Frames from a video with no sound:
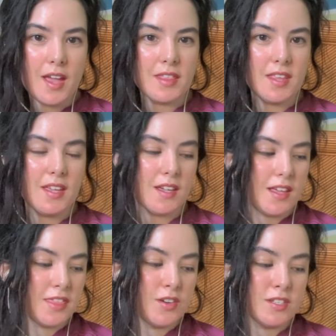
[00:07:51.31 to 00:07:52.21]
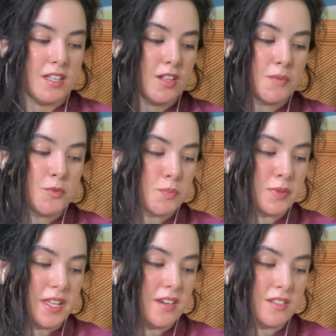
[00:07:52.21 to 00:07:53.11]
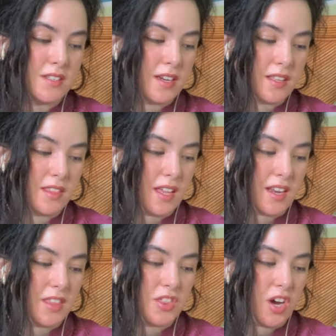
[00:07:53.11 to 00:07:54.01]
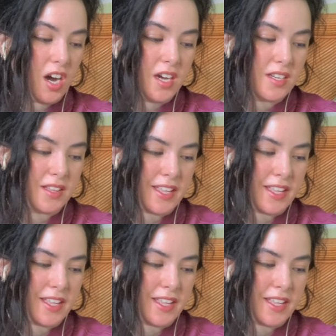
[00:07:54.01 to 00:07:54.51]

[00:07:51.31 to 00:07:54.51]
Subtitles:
I think there's a lot more players than I thought.